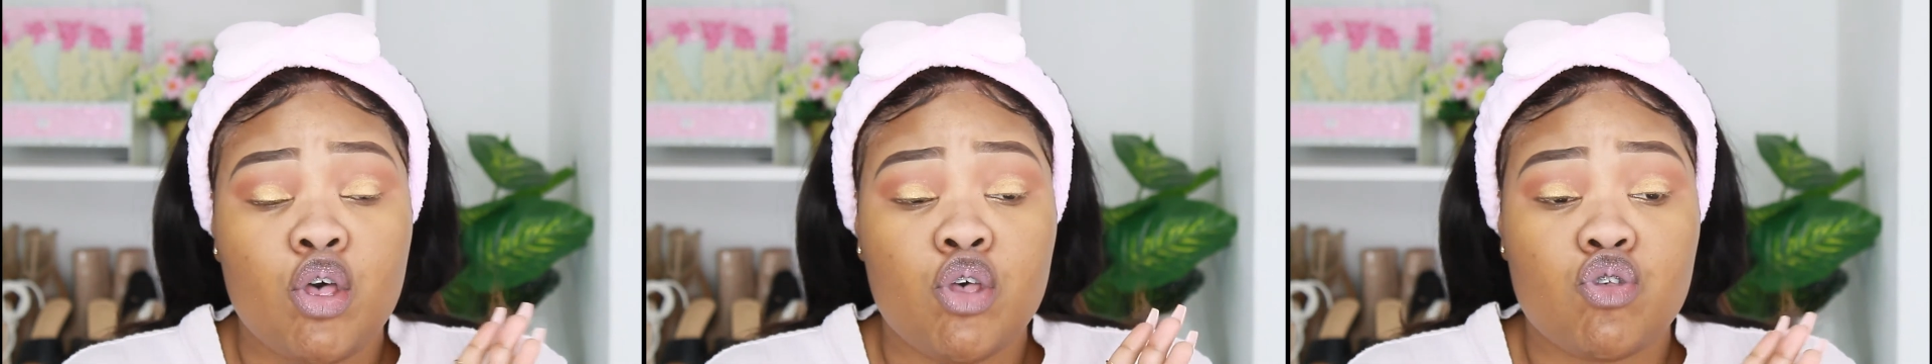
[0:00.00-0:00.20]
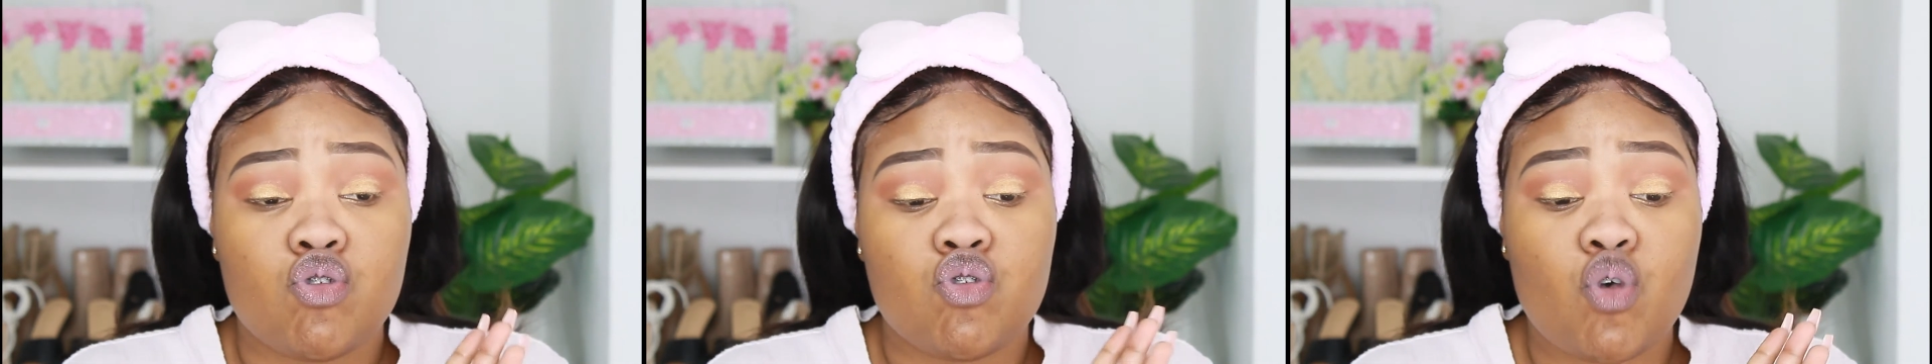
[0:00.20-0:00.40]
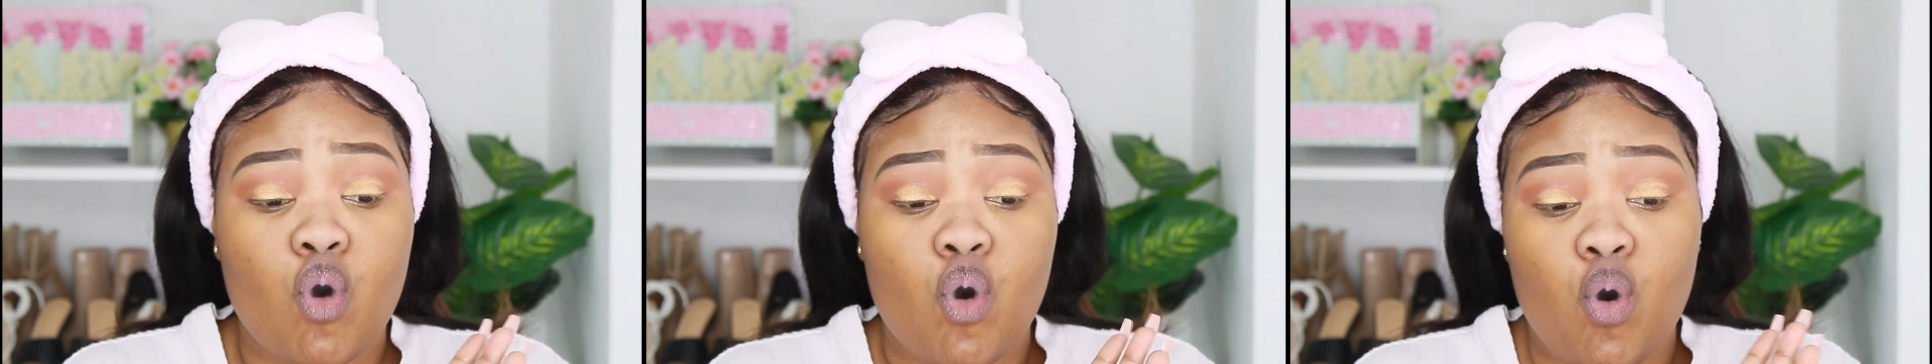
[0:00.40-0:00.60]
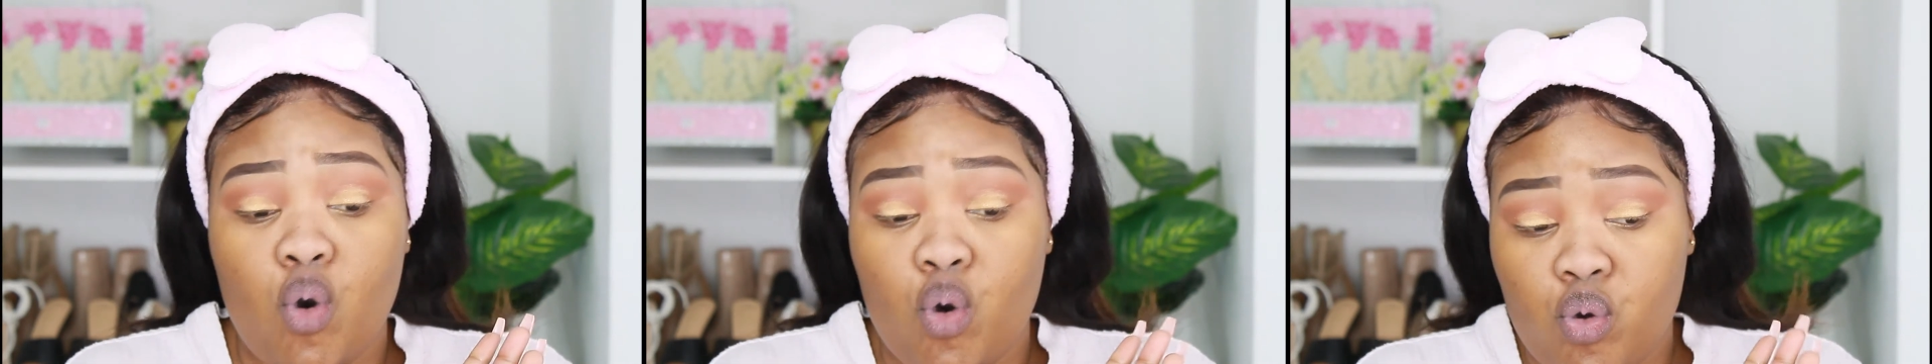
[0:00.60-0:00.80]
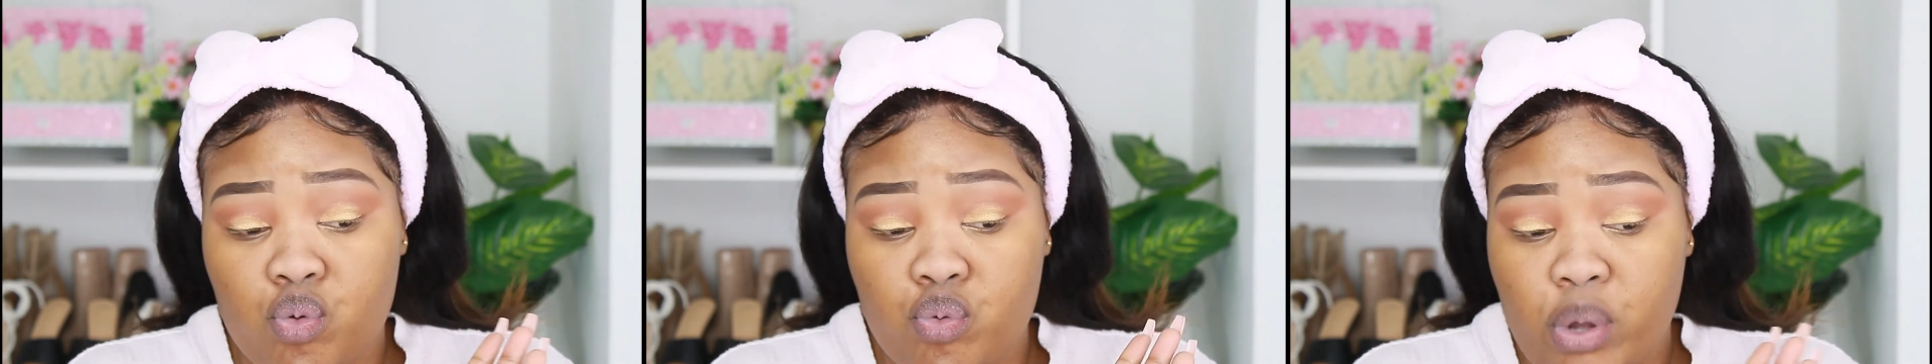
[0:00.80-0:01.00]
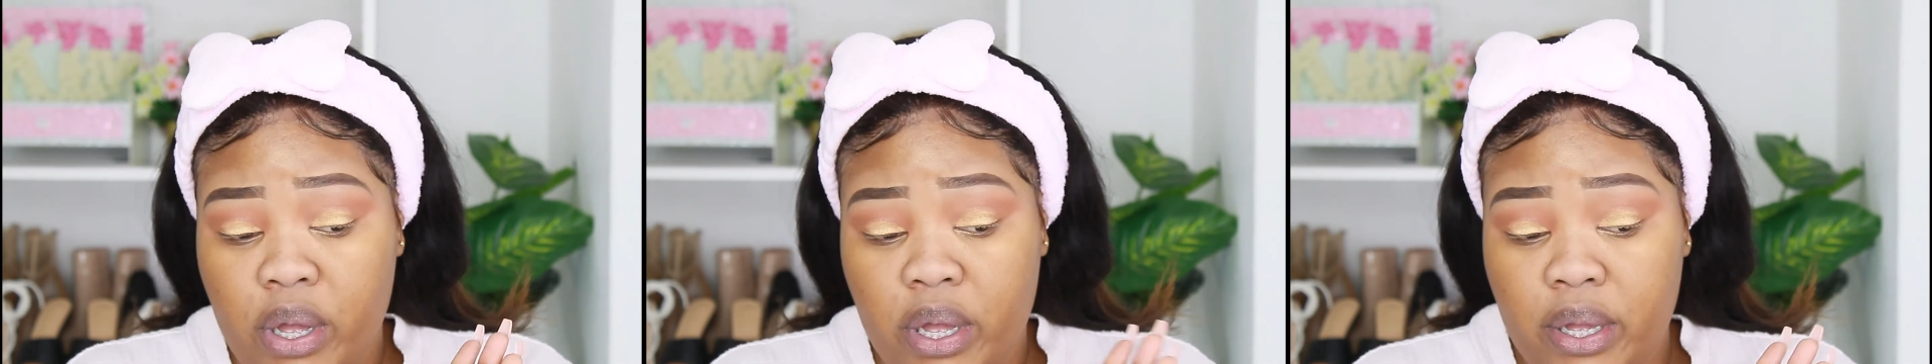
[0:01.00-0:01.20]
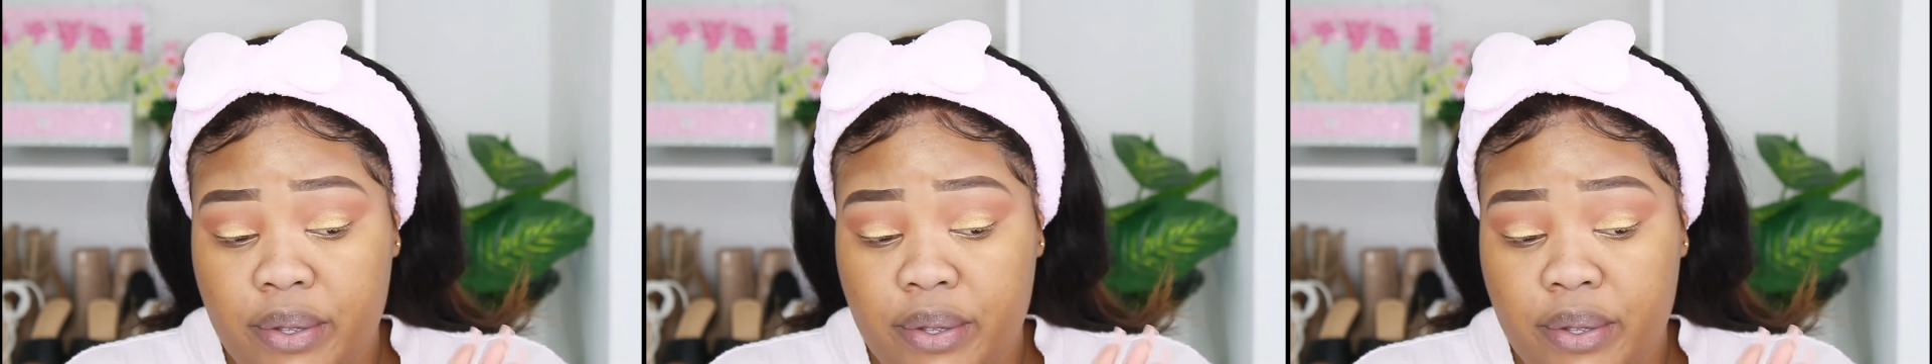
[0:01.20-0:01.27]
So